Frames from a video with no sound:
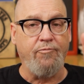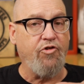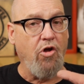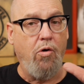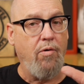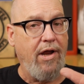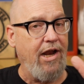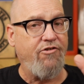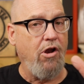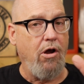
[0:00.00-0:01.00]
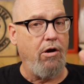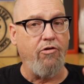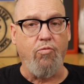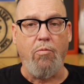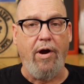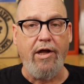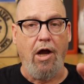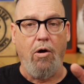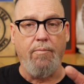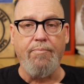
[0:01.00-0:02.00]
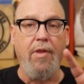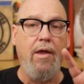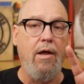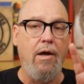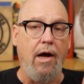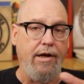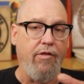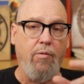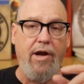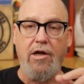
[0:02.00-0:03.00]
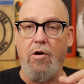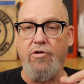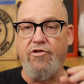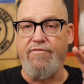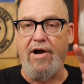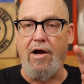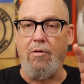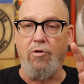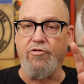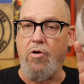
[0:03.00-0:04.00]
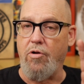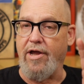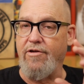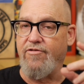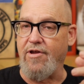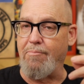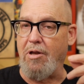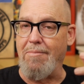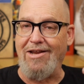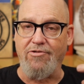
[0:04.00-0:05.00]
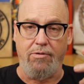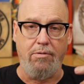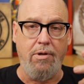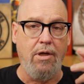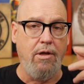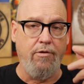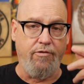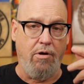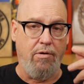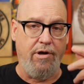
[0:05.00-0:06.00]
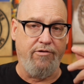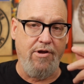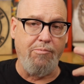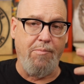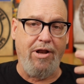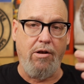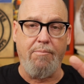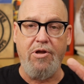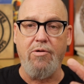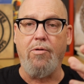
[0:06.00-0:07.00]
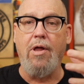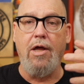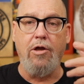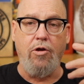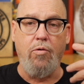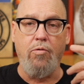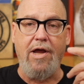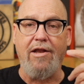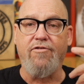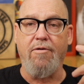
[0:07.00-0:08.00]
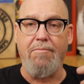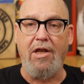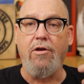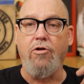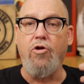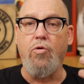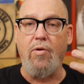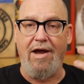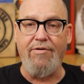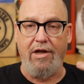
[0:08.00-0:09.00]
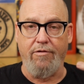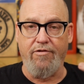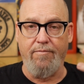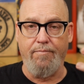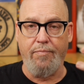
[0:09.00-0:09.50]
So an HLR is one way to go. Another way to go is to file what's called a supplemental. So in a supplemental appeal, you can submit new evidence.